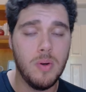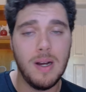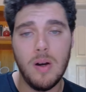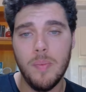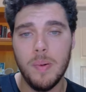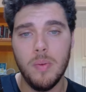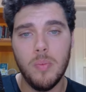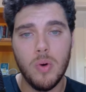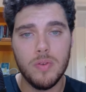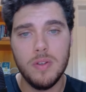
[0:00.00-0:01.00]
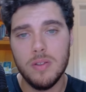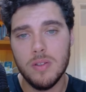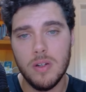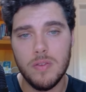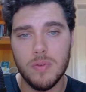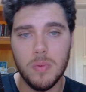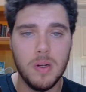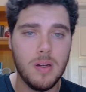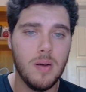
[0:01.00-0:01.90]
output more research for one